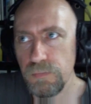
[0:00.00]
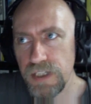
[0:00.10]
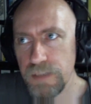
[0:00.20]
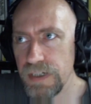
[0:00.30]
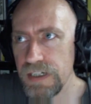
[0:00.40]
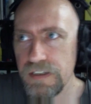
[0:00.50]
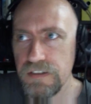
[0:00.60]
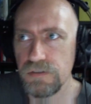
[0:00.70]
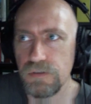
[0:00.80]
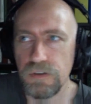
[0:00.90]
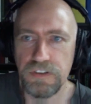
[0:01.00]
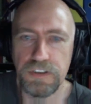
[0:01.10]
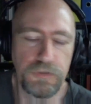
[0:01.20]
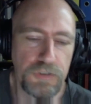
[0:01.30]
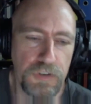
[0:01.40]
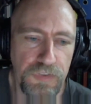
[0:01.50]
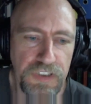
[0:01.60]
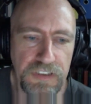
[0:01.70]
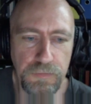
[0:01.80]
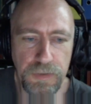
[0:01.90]
playback and so on, the usual
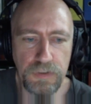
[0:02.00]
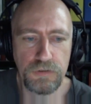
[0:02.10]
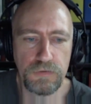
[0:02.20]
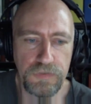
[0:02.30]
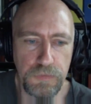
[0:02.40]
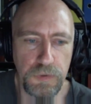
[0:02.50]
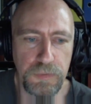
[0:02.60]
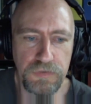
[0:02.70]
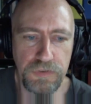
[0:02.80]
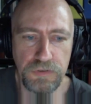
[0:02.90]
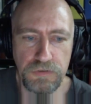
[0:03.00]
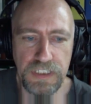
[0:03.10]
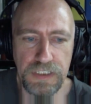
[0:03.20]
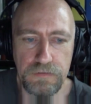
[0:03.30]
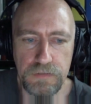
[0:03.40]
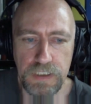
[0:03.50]
thing that people do with a mobile phone today.